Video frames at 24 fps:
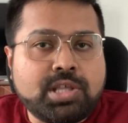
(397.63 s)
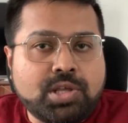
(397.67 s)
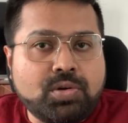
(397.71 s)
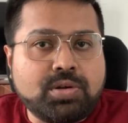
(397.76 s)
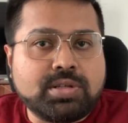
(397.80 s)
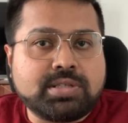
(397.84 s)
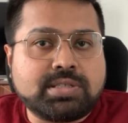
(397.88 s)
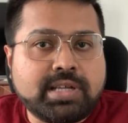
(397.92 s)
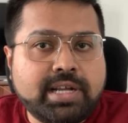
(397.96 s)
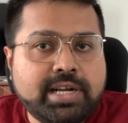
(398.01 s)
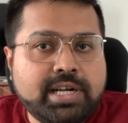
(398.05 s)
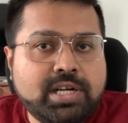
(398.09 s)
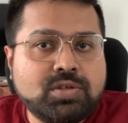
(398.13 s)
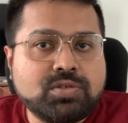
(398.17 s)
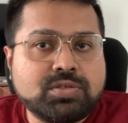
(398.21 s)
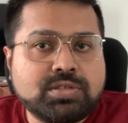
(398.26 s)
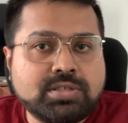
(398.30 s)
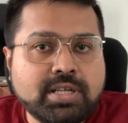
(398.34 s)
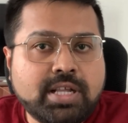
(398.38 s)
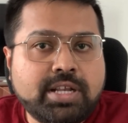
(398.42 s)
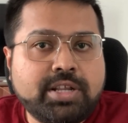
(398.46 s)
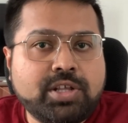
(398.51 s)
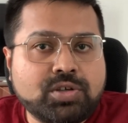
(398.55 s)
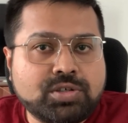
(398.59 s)
You decide to
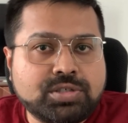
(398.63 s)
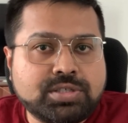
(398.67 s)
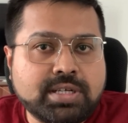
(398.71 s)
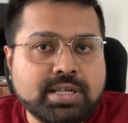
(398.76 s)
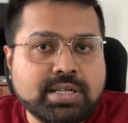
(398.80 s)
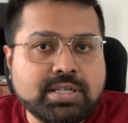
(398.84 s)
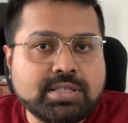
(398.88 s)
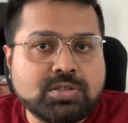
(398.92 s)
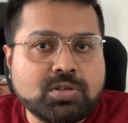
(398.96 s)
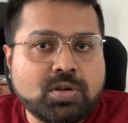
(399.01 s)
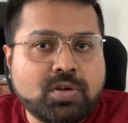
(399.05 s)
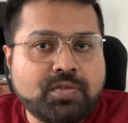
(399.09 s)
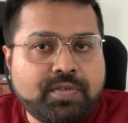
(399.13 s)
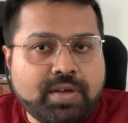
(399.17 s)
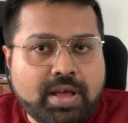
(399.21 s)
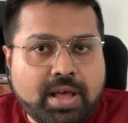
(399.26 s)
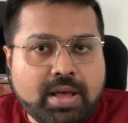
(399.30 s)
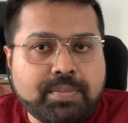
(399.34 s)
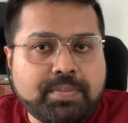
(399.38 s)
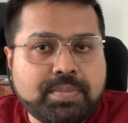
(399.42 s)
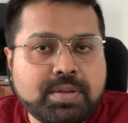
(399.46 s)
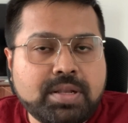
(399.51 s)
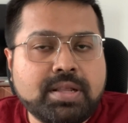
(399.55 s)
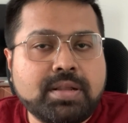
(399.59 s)
sell your shares of
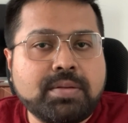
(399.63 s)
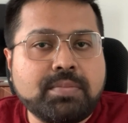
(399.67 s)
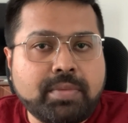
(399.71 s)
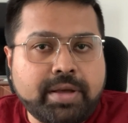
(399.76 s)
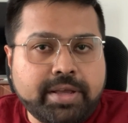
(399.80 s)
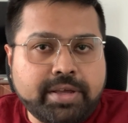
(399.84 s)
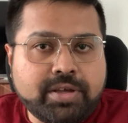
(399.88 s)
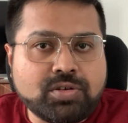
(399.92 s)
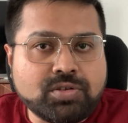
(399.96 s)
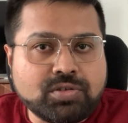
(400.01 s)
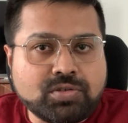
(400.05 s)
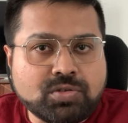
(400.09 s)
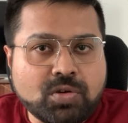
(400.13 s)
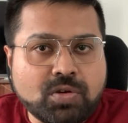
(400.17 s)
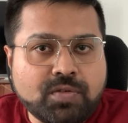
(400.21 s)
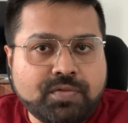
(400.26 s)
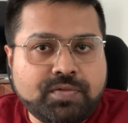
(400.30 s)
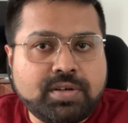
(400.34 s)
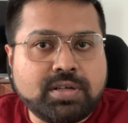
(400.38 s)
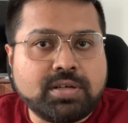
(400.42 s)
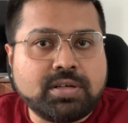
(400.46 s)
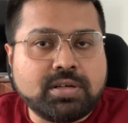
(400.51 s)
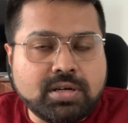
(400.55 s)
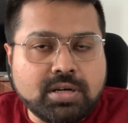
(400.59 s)
Apple and
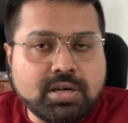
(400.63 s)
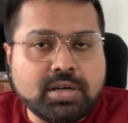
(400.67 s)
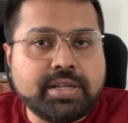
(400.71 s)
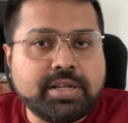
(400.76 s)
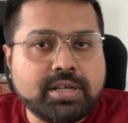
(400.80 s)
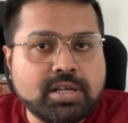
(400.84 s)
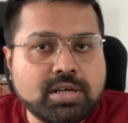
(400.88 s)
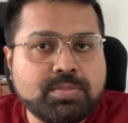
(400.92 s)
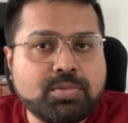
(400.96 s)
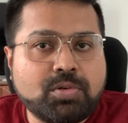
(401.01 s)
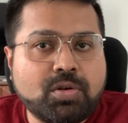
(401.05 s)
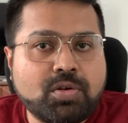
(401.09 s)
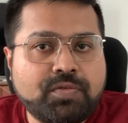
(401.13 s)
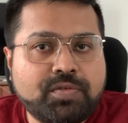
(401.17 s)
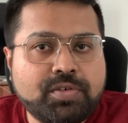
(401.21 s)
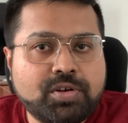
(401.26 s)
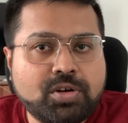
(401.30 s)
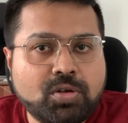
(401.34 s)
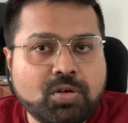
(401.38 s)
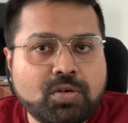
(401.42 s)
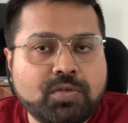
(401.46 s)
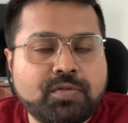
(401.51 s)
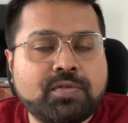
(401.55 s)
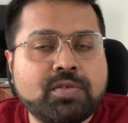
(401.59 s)
Microsoft, earning a profit
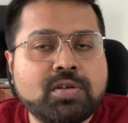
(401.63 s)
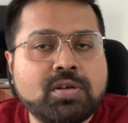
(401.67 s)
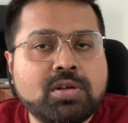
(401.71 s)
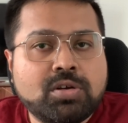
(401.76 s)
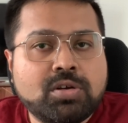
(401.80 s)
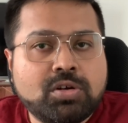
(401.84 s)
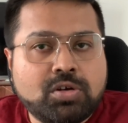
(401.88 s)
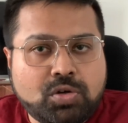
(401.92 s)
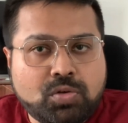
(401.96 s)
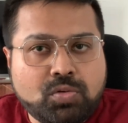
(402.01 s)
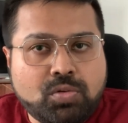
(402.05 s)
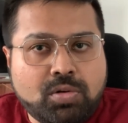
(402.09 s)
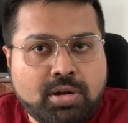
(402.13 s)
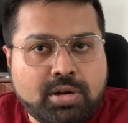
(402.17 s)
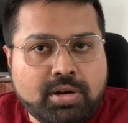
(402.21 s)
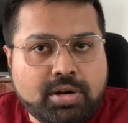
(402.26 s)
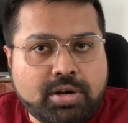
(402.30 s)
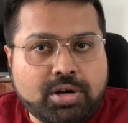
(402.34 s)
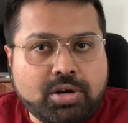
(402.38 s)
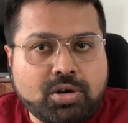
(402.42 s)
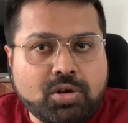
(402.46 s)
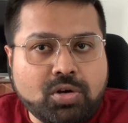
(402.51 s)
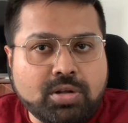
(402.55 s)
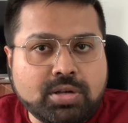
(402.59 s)
of
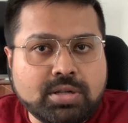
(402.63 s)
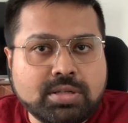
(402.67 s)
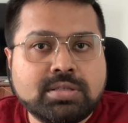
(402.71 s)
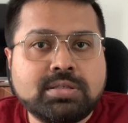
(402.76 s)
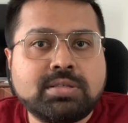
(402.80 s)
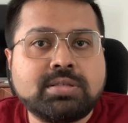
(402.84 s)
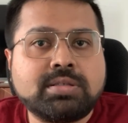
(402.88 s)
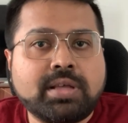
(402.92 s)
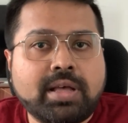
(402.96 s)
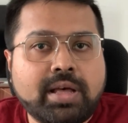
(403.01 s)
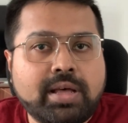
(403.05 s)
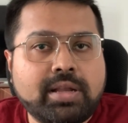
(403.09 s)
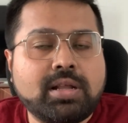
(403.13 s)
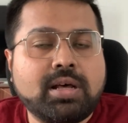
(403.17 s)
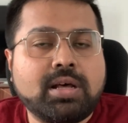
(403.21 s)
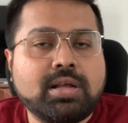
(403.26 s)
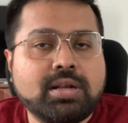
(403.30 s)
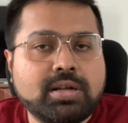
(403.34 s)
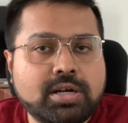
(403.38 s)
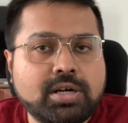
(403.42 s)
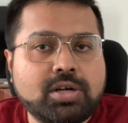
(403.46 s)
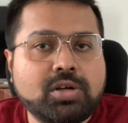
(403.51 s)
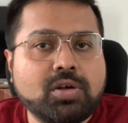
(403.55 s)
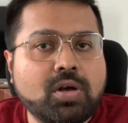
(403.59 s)
$200 and
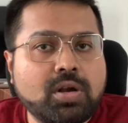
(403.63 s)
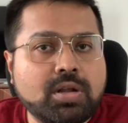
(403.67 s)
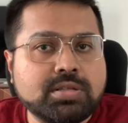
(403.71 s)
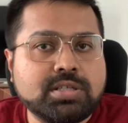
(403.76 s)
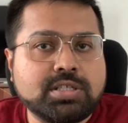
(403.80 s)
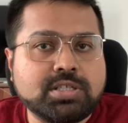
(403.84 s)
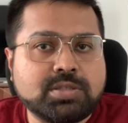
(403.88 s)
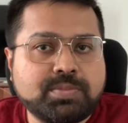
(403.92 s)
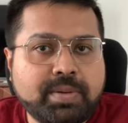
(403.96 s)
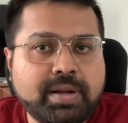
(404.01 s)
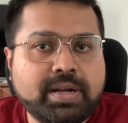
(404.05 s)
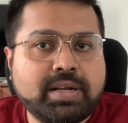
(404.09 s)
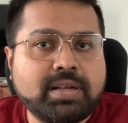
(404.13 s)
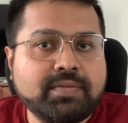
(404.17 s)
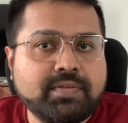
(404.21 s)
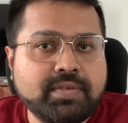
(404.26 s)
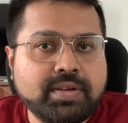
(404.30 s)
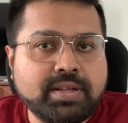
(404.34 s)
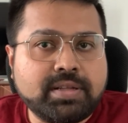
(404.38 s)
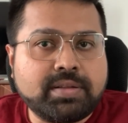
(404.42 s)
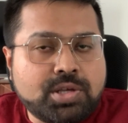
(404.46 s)
$100 respectively.